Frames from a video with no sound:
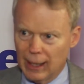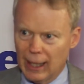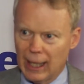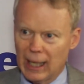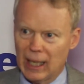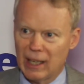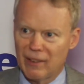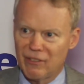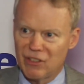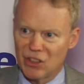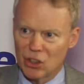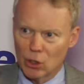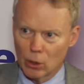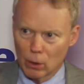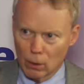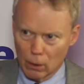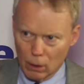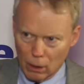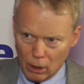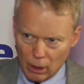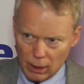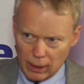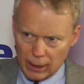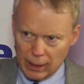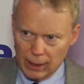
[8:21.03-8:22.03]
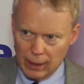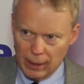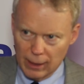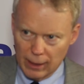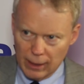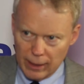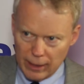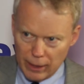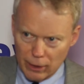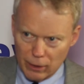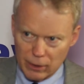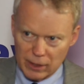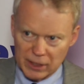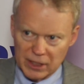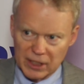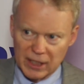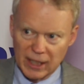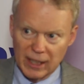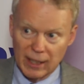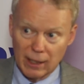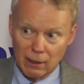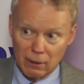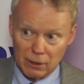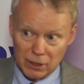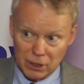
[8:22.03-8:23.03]
And if you look, you can
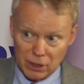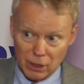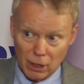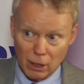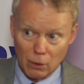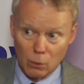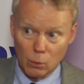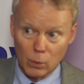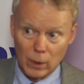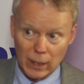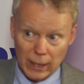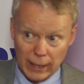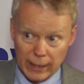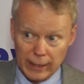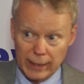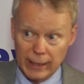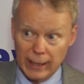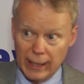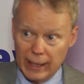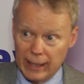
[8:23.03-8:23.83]
see there's no really